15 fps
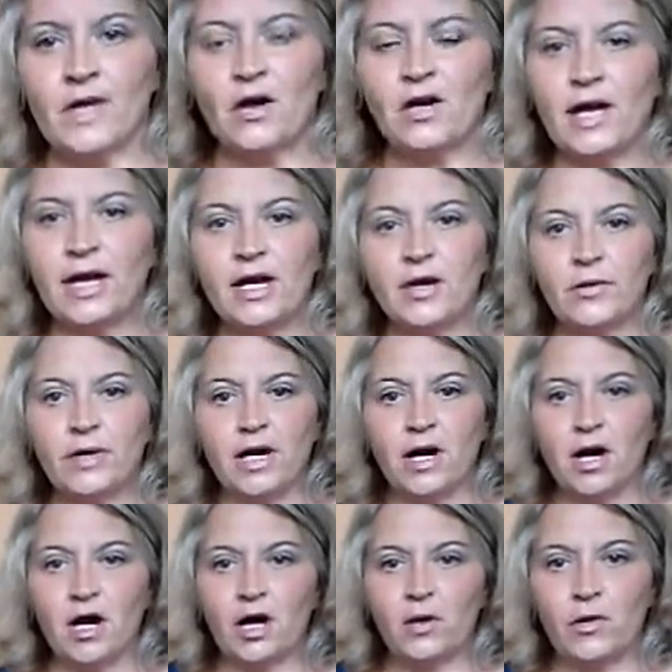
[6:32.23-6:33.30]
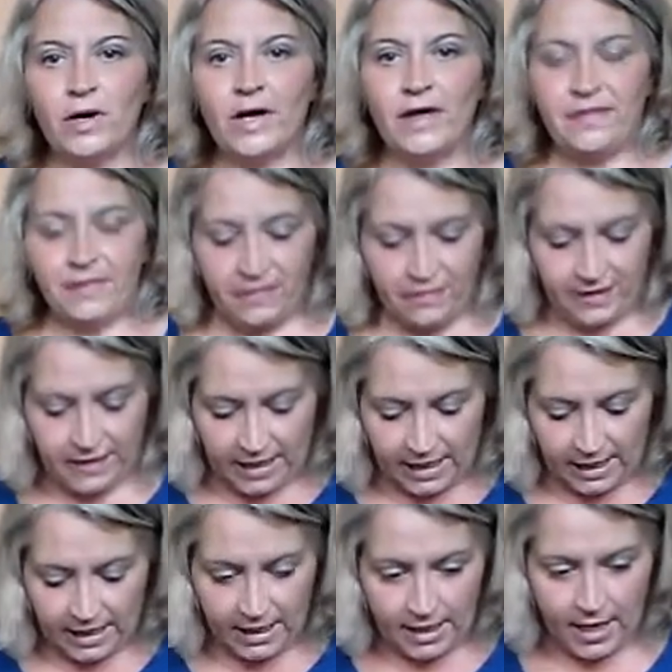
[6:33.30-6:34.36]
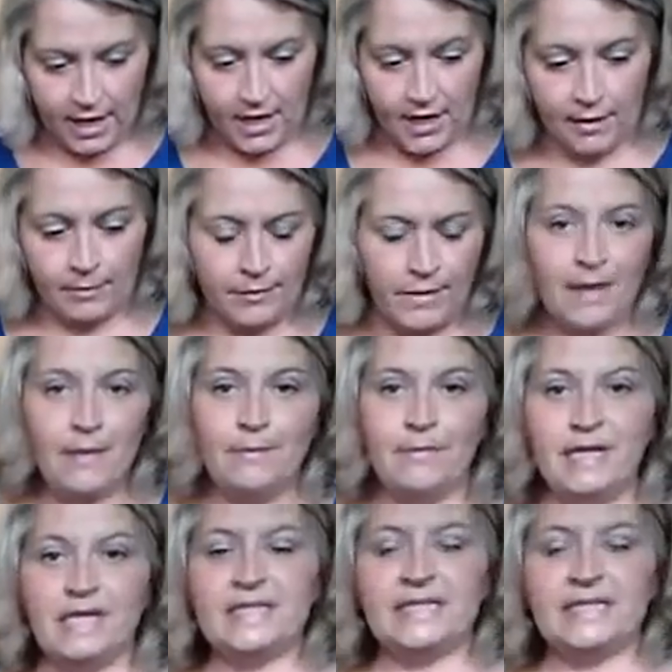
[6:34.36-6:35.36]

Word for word: Okay, here we are with the Mia